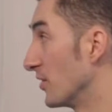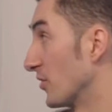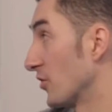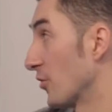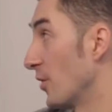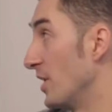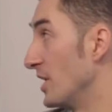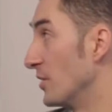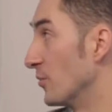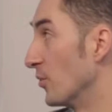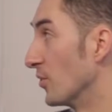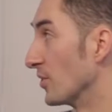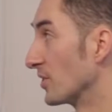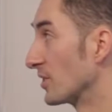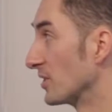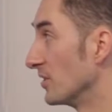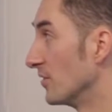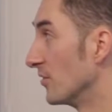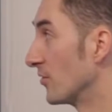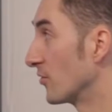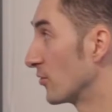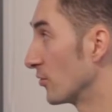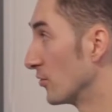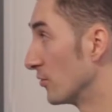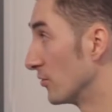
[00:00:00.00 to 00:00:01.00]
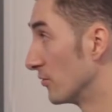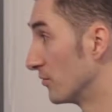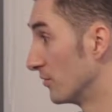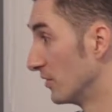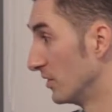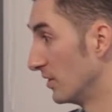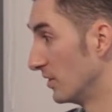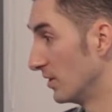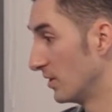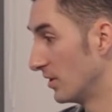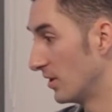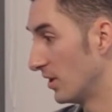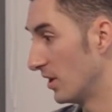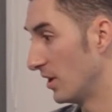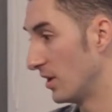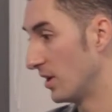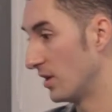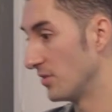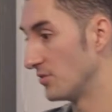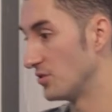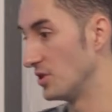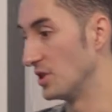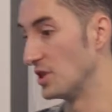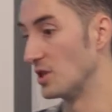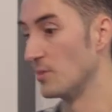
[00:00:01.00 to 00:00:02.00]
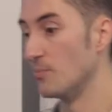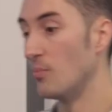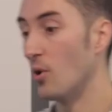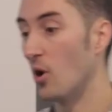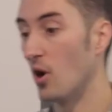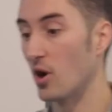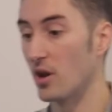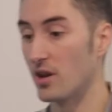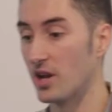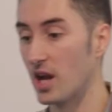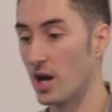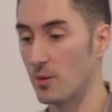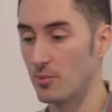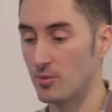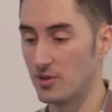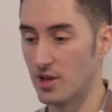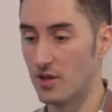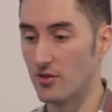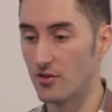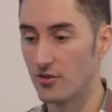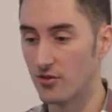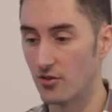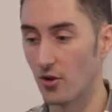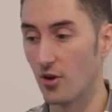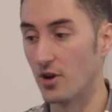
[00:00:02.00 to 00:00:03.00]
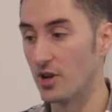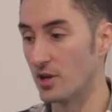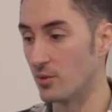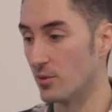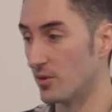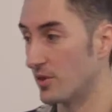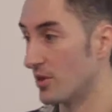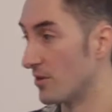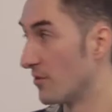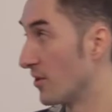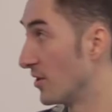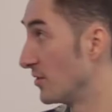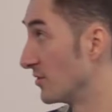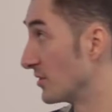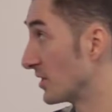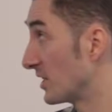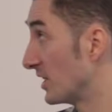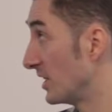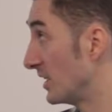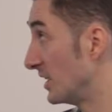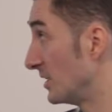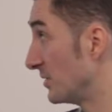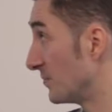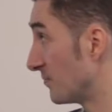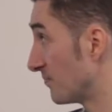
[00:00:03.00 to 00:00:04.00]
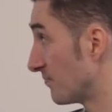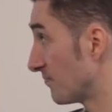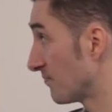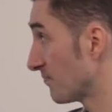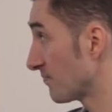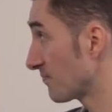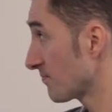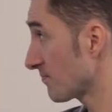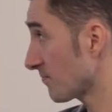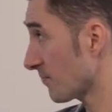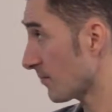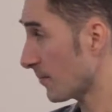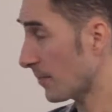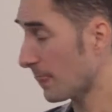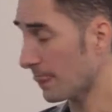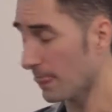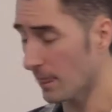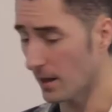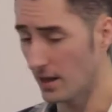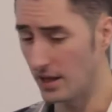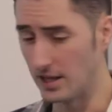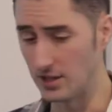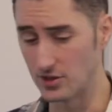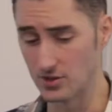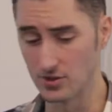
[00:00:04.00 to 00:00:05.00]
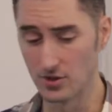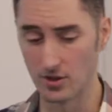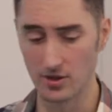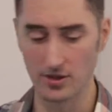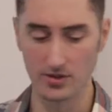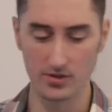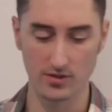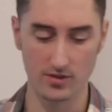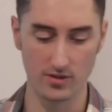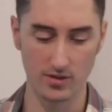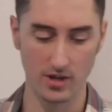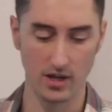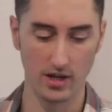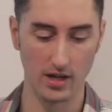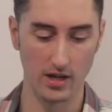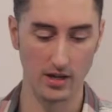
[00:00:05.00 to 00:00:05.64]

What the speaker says: So anyone can sort of decompile an app and then sign it with their own key. It's not as